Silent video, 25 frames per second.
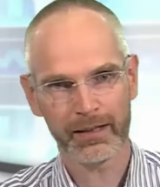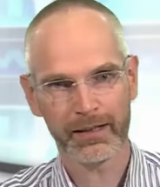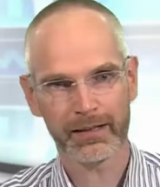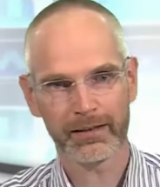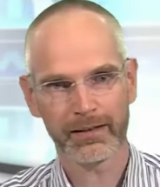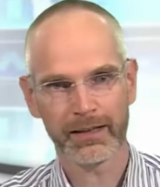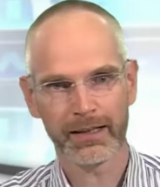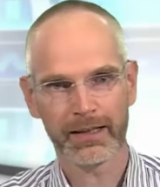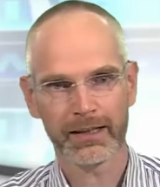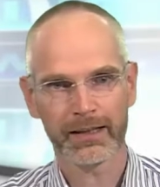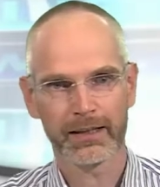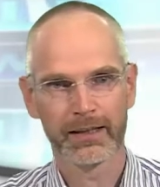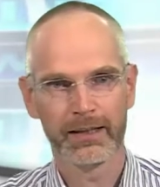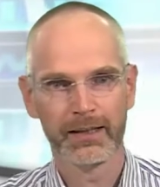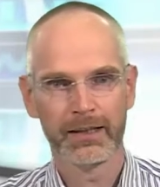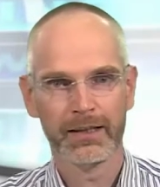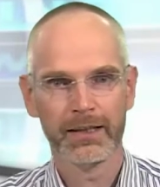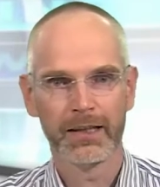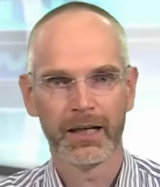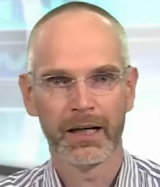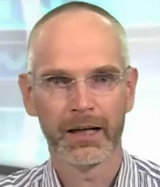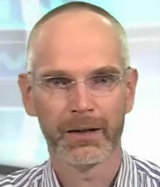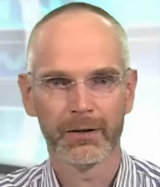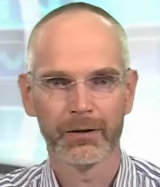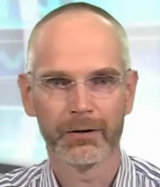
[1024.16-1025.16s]
I think,
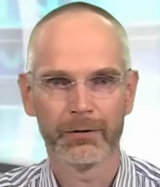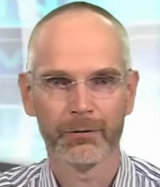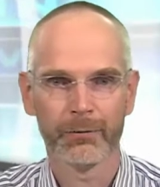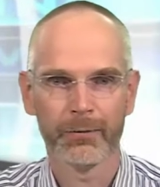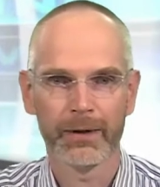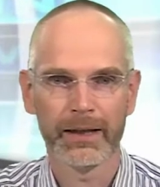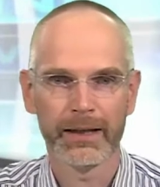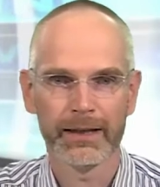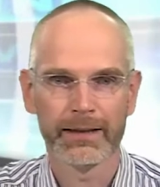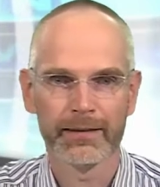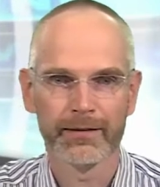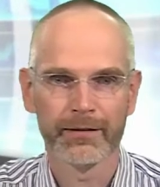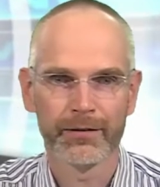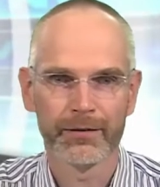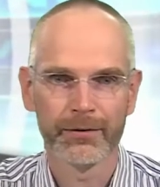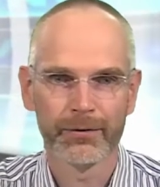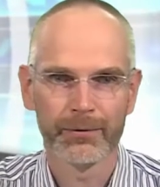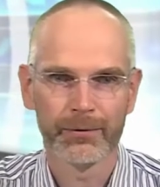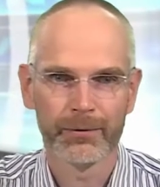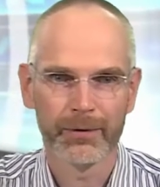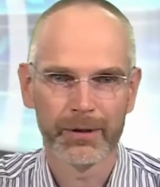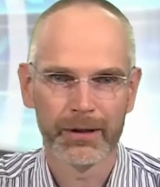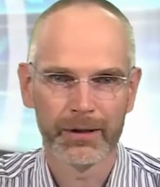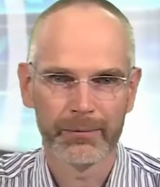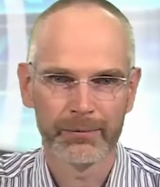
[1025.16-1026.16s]
a good way
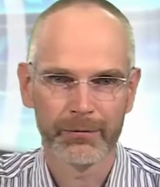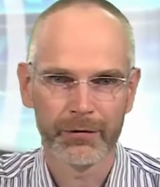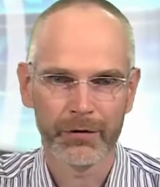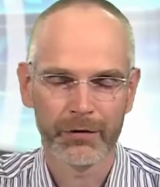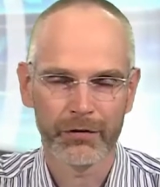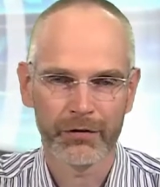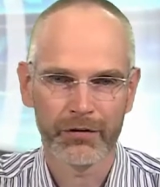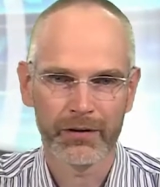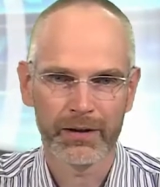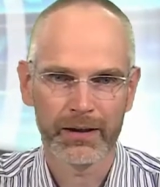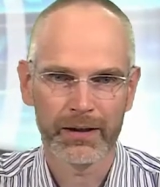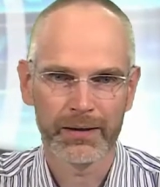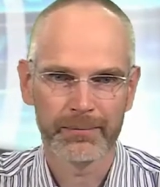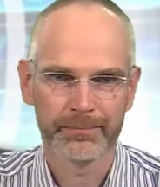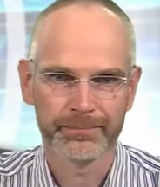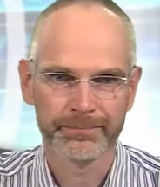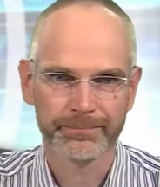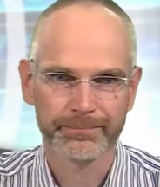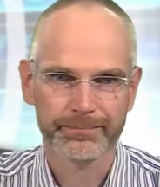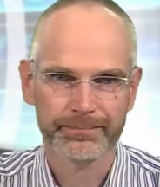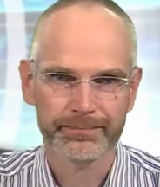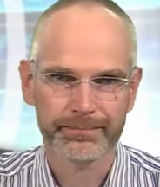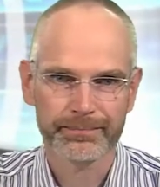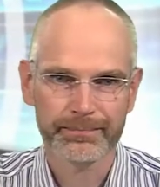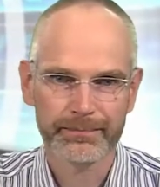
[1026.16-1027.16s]
to see
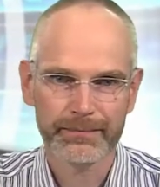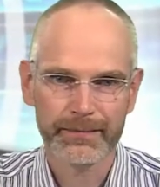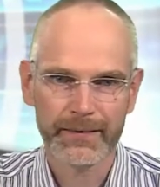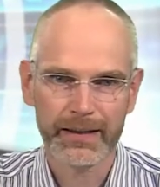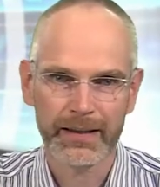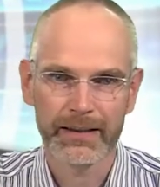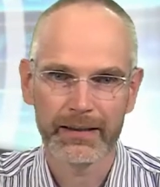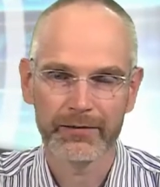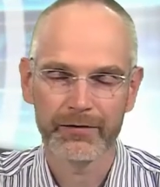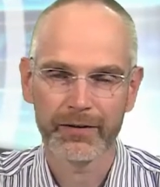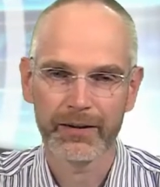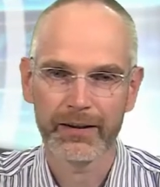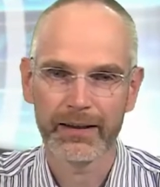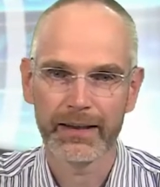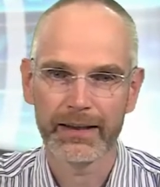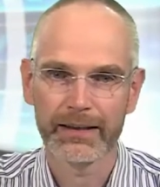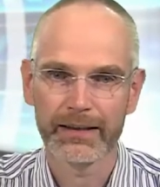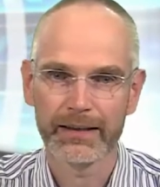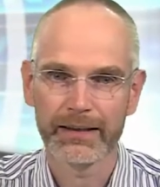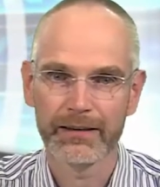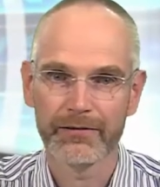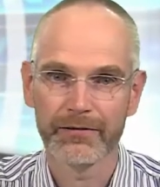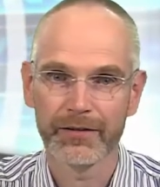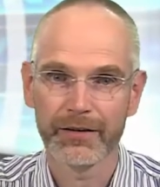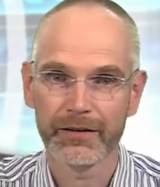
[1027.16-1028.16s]
if there are
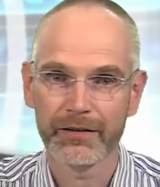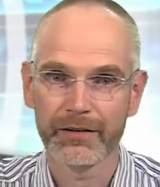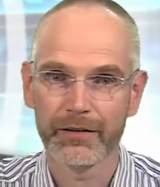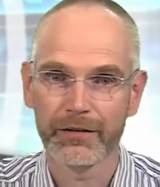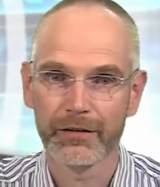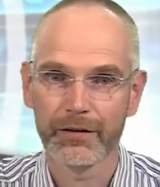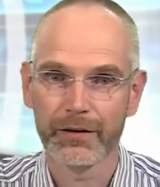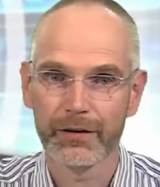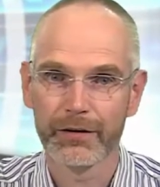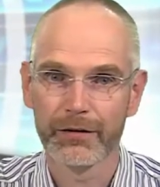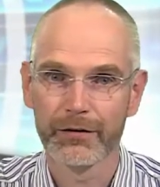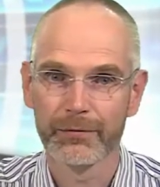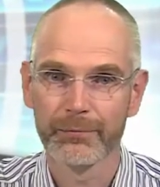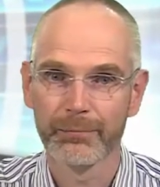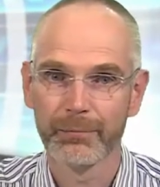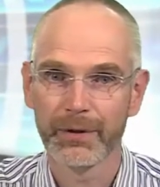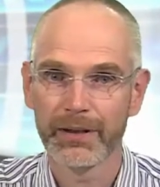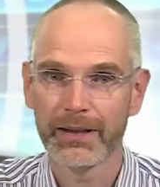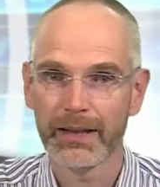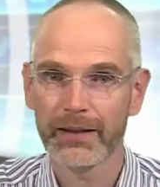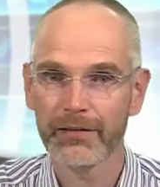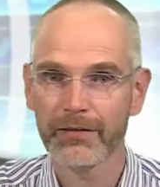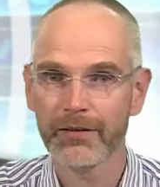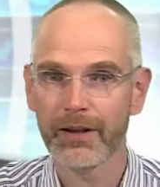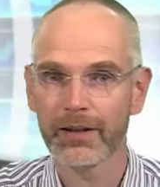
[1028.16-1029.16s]
any efficiencies. But
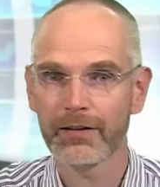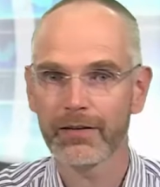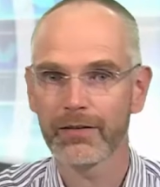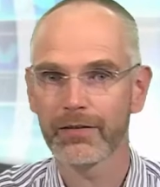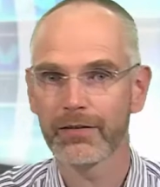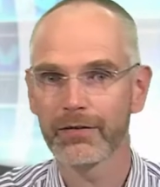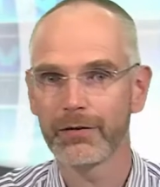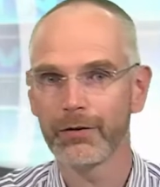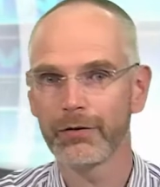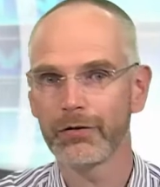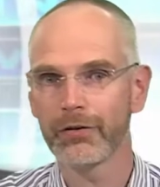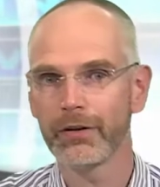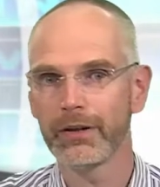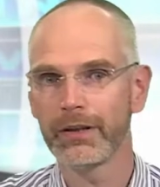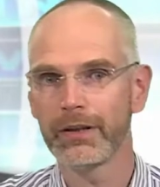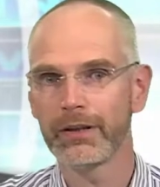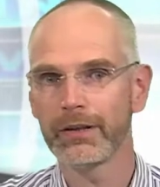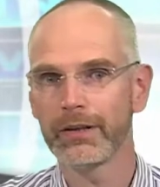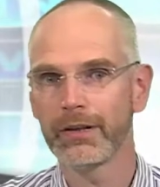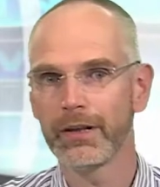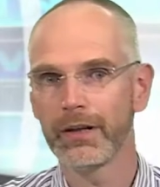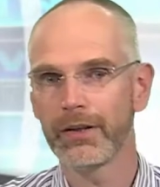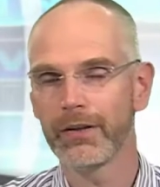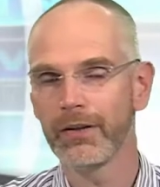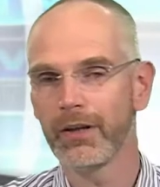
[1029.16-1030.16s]
that's not usually
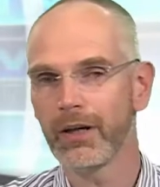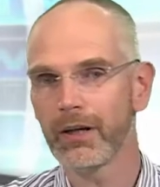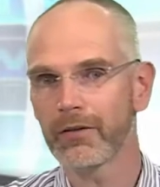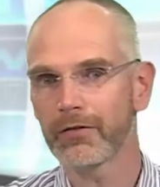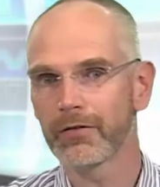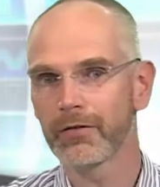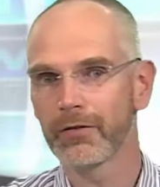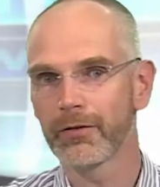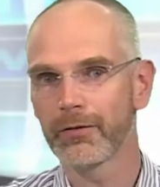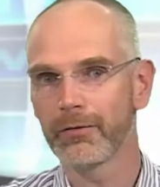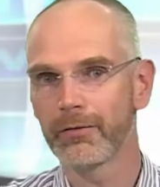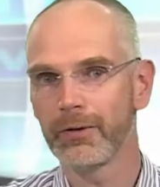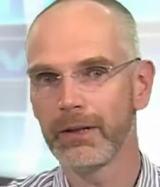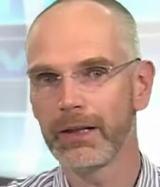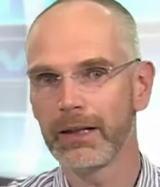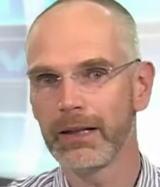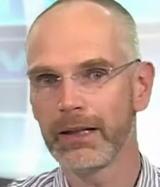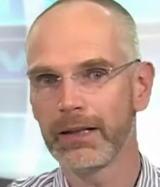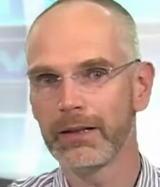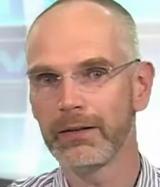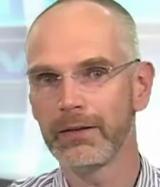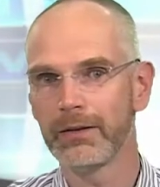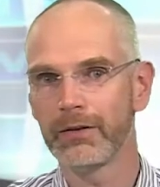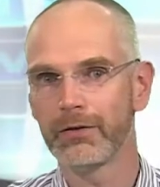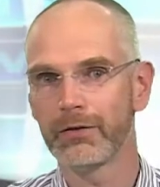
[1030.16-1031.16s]
enough to
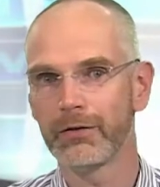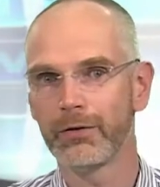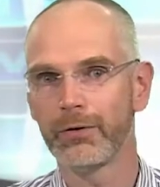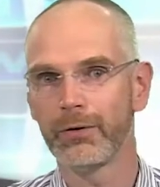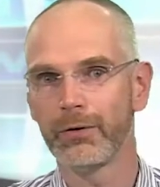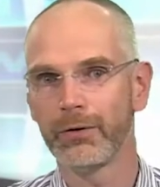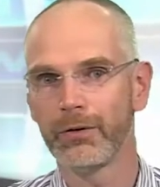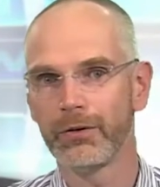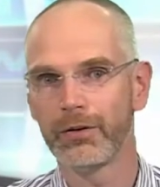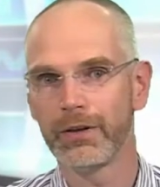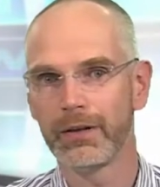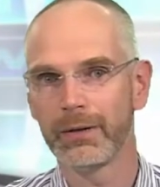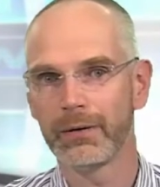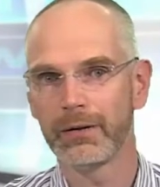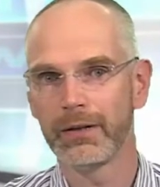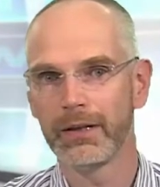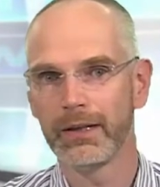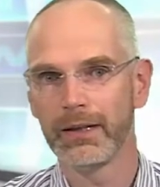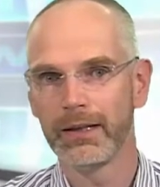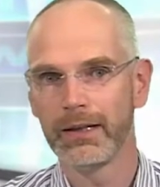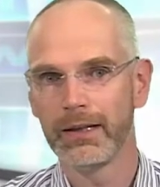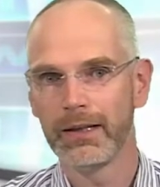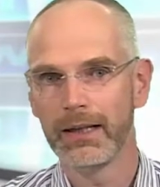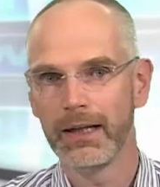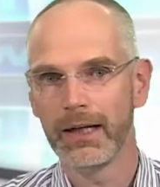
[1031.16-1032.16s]
really tune the
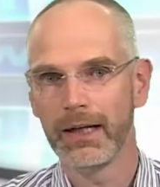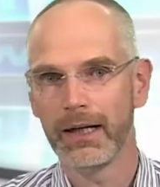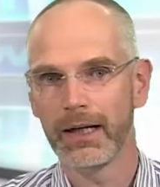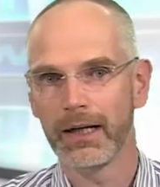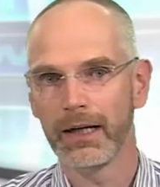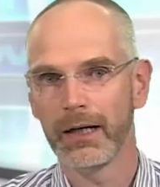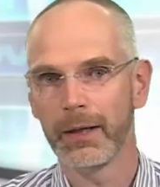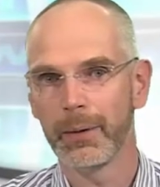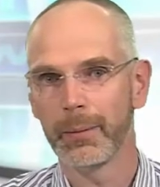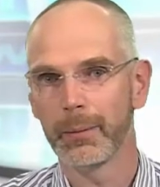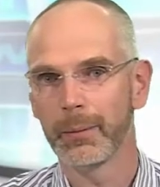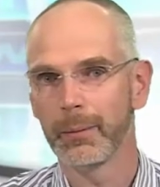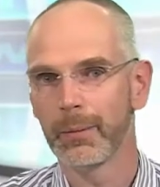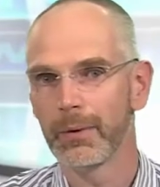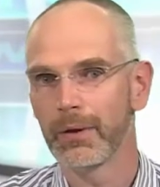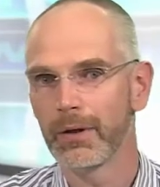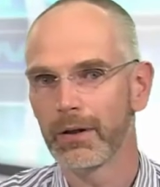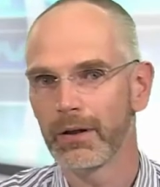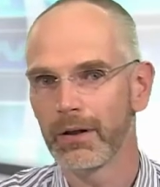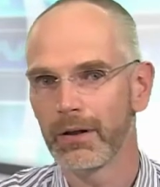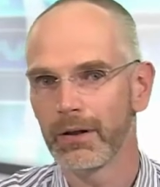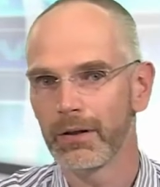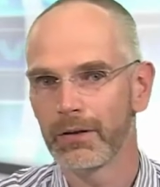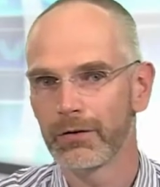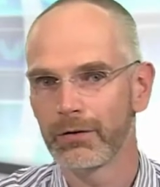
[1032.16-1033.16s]

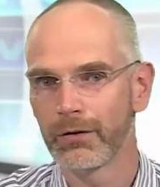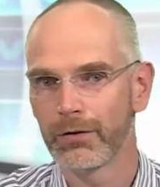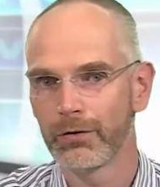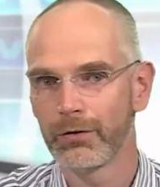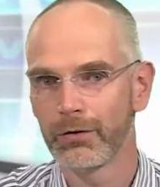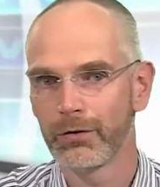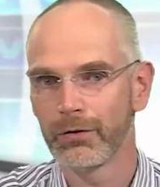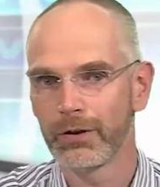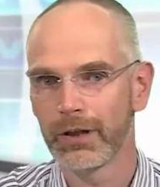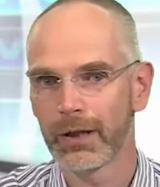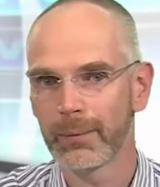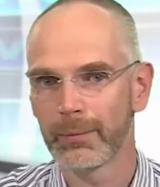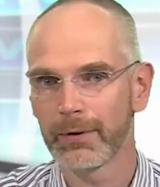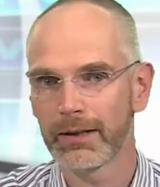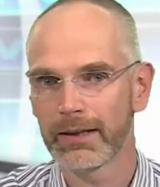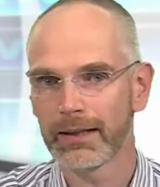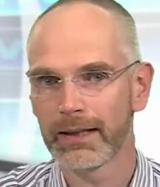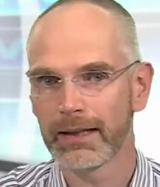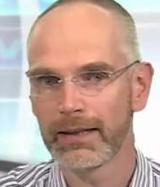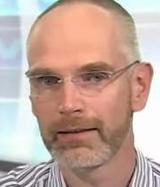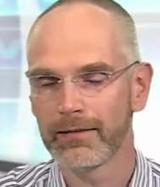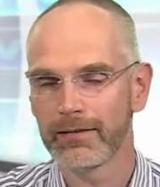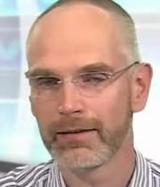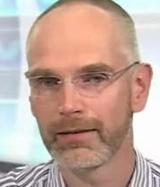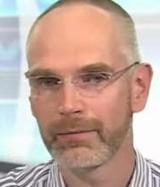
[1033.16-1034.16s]

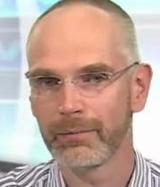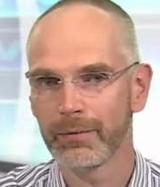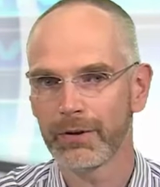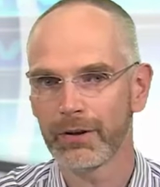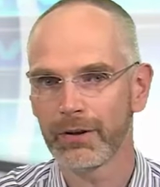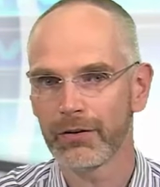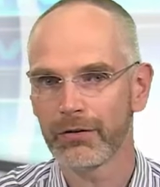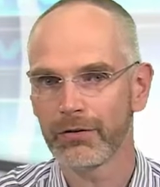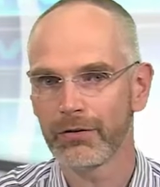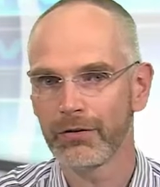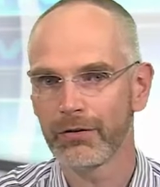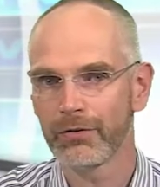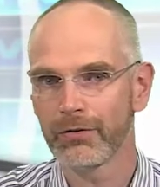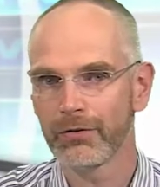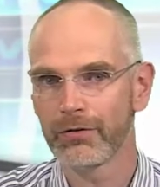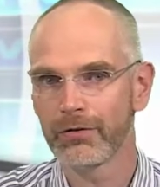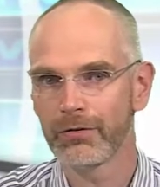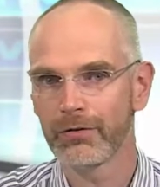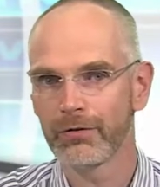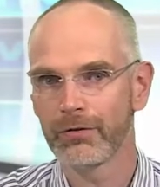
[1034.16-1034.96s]
application, because you